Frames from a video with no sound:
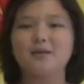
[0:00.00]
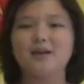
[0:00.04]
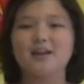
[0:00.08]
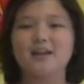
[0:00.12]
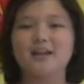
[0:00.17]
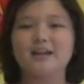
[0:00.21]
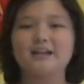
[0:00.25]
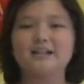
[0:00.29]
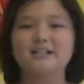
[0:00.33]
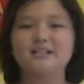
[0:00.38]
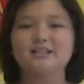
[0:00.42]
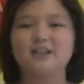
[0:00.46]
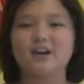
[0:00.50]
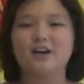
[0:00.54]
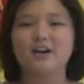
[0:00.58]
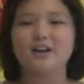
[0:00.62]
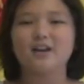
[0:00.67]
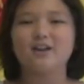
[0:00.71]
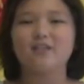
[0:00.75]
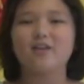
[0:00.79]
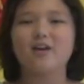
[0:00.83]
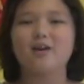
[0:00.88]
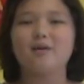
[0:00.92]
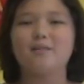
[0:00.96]
a meeting in
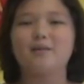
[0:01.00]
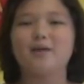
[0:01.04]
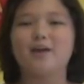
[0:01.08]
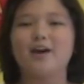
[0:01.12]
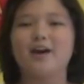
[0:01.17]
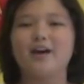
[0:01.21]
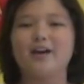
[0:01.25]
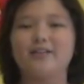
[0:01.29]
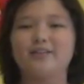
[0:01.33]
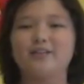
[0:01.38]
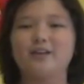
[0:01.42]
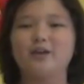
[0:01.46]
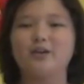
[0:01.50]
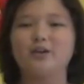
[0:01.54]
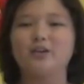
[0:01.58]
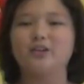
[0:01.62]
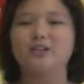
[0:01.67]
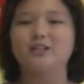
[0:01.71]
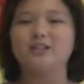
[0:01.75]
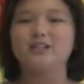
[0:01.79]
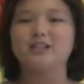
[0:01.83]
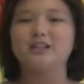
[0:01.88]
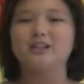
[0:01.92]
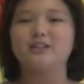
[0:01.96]
Saudi Arabia and they were
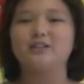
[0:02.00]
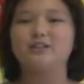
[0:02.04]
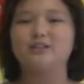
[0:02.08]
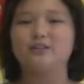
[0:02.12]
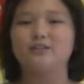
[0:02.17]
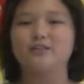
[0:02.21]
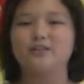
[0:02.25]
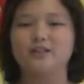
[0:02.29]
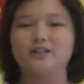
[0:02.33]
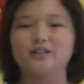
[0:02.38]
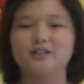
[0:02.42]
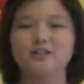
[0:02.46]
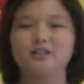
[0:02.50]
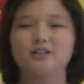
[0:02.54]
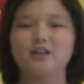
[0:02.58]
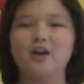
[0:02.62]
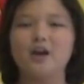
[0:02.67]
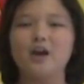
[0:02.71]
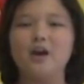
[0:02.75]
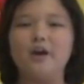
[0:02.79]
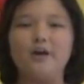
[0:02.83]
the tea service.